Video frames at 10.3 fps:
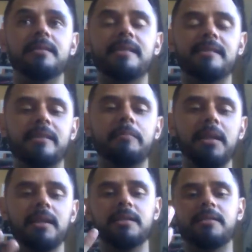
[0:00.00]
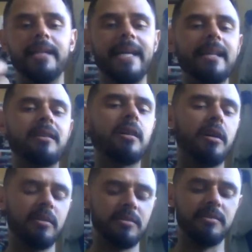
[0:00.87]
sensibility to get
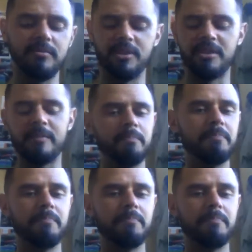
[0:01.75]
cards and just